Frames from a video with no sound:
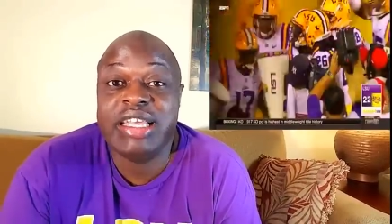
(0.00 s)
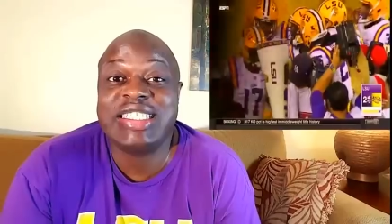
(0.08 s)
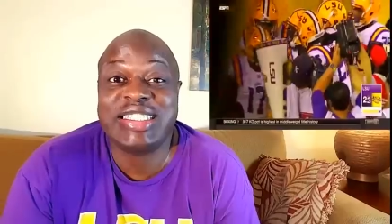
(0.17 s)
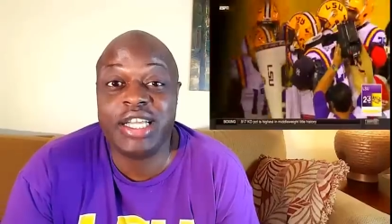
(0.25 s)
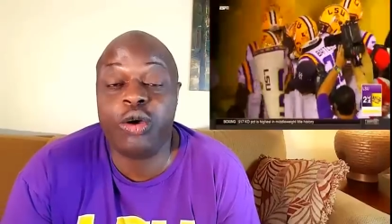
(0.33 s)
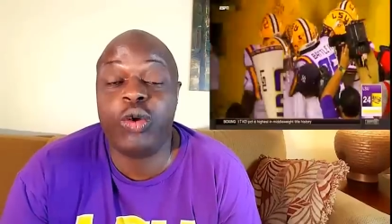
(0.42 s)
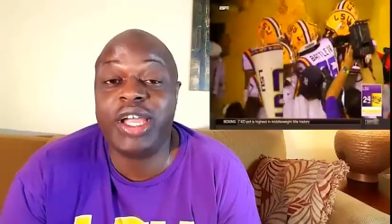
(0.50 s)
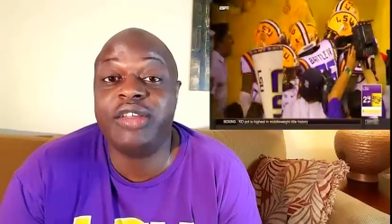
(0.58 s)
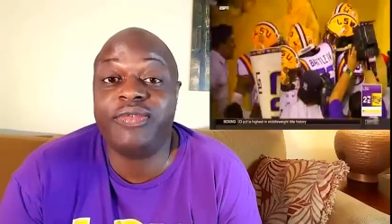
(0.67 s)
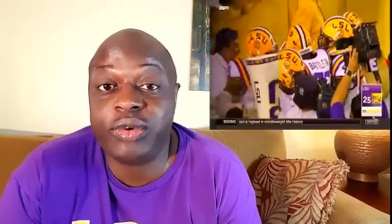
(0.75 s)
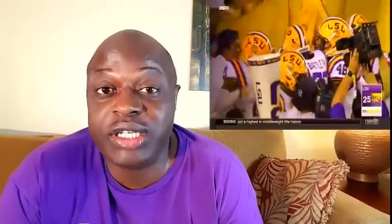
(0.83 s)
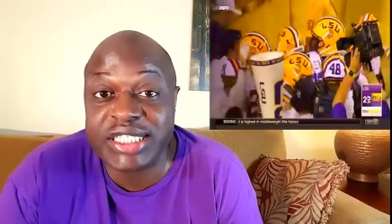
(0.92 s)
Still
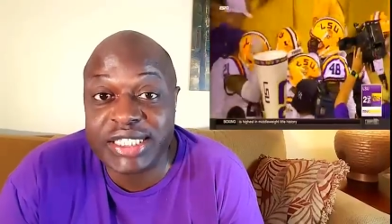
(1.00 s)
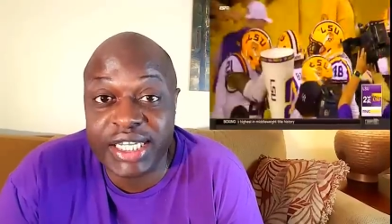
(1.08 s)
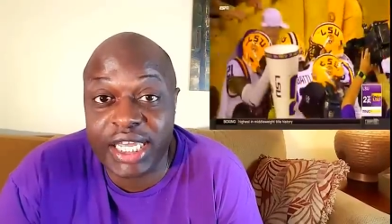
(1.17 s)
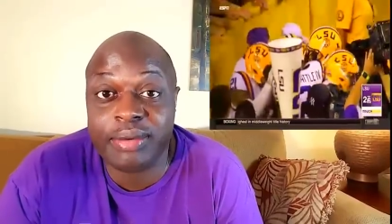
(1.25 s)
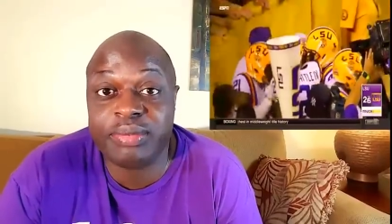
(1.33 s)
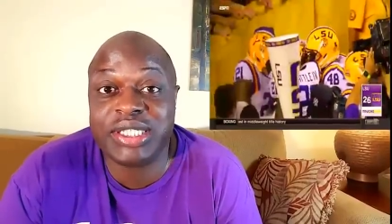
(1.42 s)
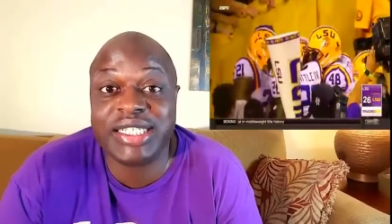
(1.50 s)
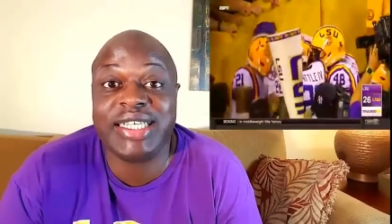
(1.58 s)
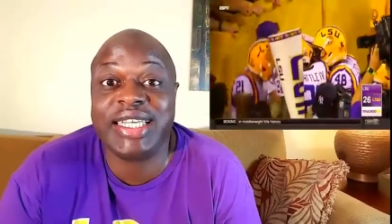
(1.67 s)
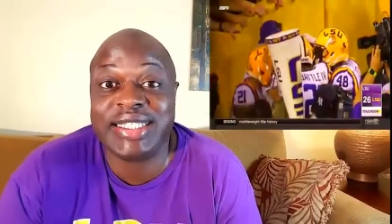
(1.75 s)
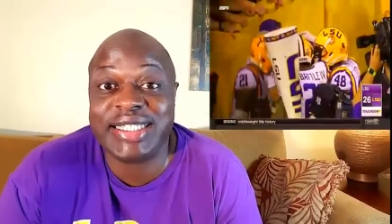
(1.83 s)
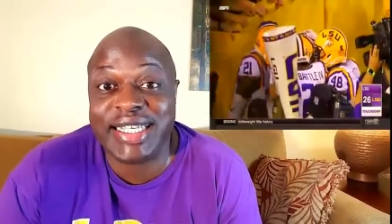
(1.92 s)
waiting for his name to
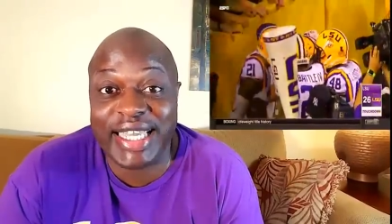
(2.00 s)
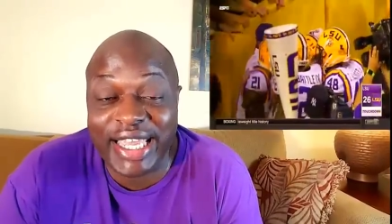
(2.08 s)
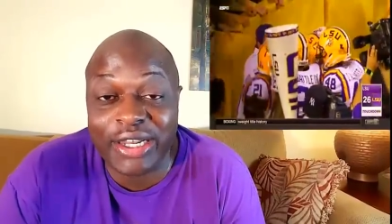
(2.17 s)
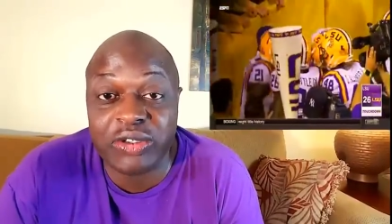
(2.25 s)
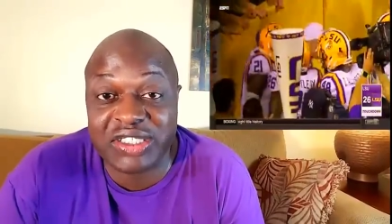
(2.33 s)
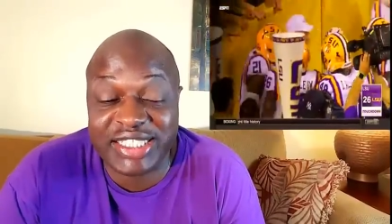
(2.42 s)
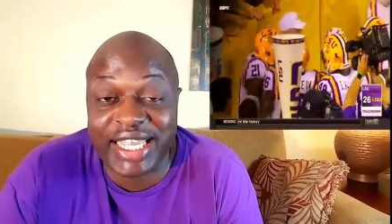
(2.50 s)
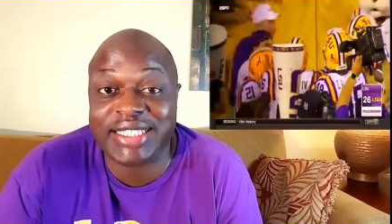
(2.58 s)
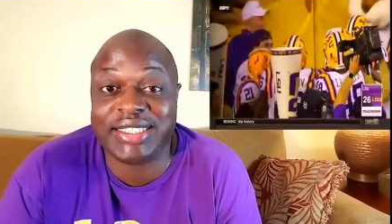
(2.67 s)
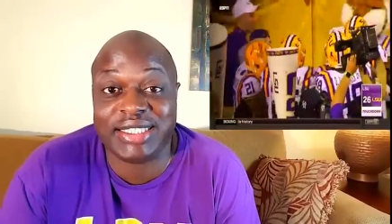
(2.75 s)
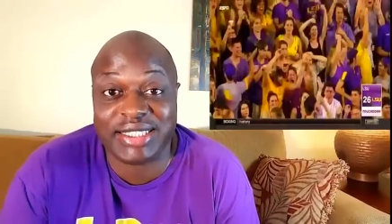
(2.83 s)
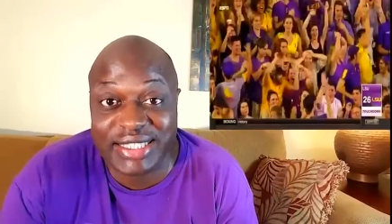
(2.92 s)
get
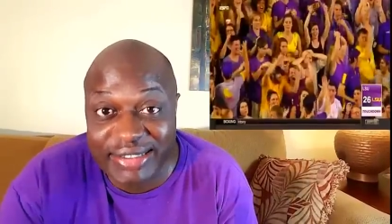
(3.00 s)
interjected,